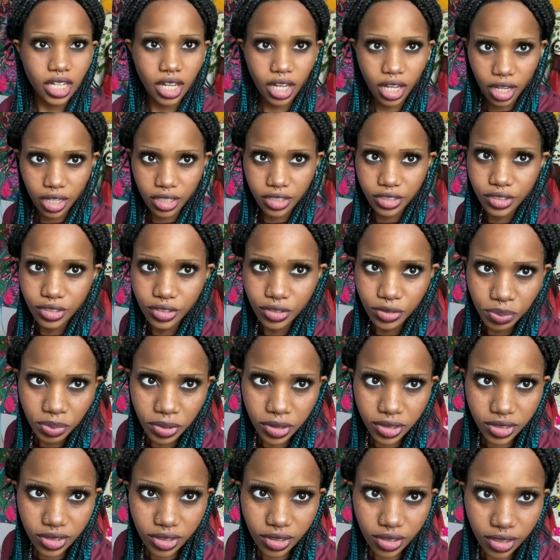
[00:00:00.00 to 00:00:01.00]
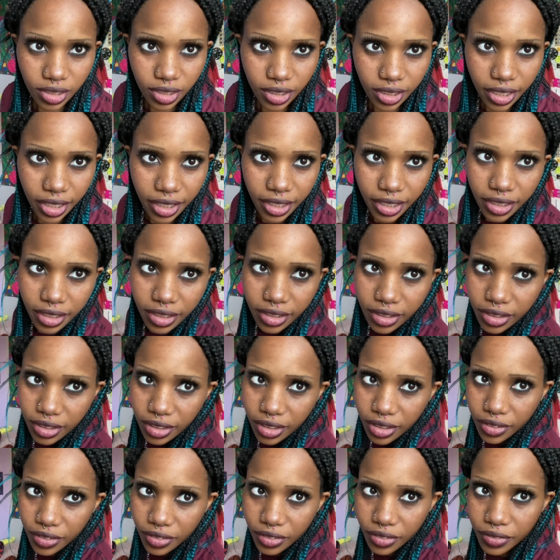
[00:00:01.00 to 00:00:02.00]
I do personally like
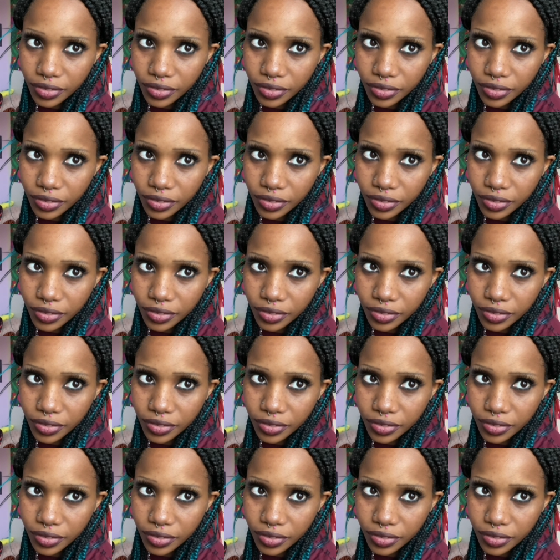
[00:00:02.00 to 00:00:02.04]
the